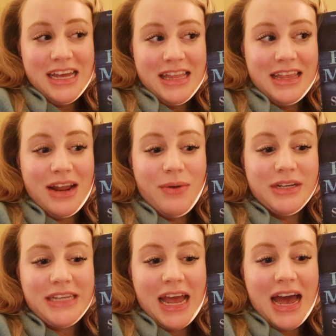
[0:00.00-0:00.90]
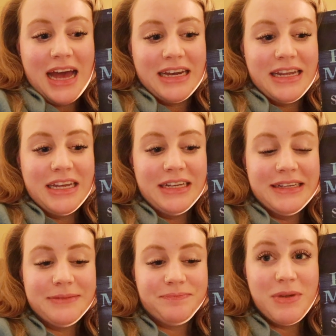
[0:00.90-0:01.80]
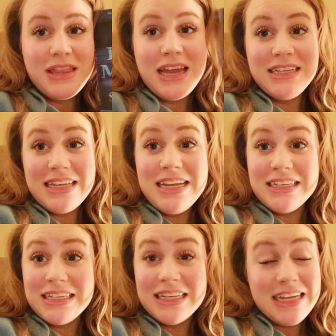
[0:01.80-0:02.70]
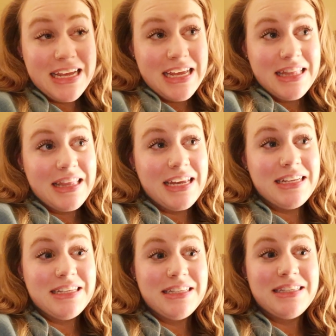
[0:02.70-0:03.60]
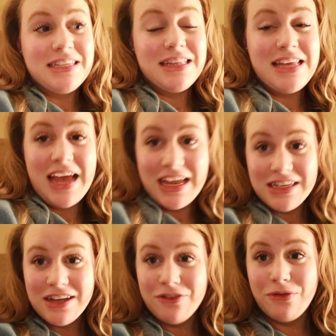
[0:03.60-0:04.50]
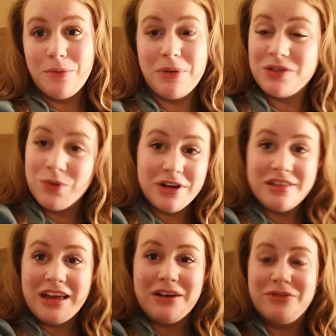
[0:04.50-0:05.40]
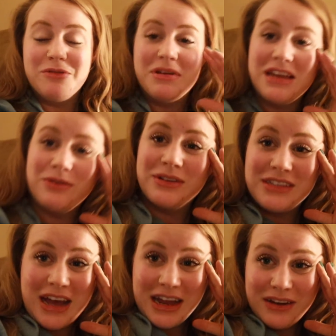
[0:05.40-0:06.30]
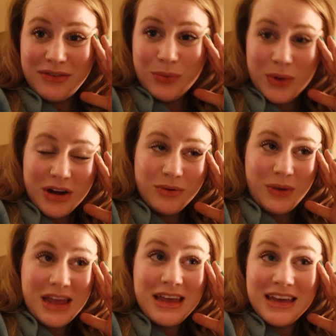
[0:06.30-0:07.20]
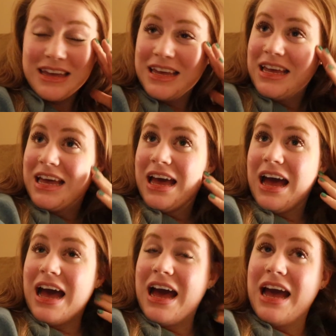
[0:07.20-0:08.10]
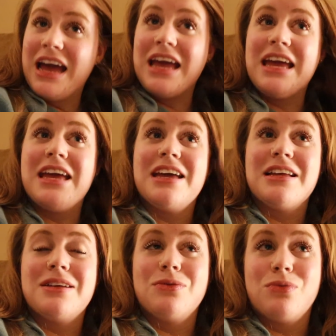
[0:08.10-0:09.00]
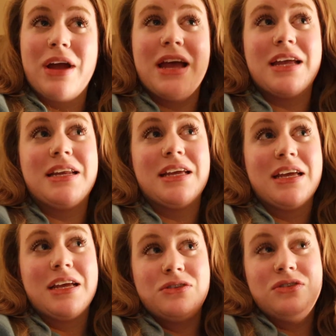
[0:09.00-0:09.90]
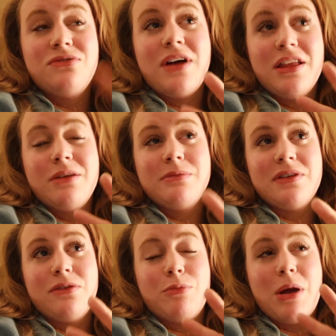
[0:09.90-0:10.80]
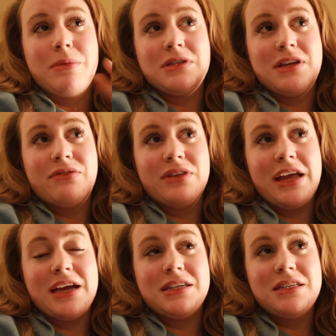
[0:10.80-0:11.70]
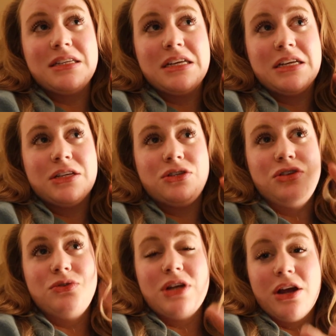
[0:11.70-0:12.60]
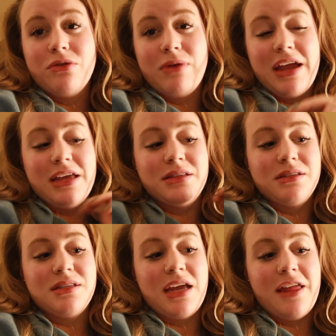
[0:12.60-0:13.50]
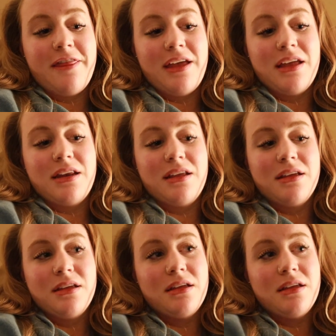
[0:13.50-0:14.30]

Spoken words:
that I want to add, but that is it. That is the end of Buzzwordathon for me. It was kind of a weird week. I read 2 volumes of The Promised Neverland, 2 Dark Reigns, and then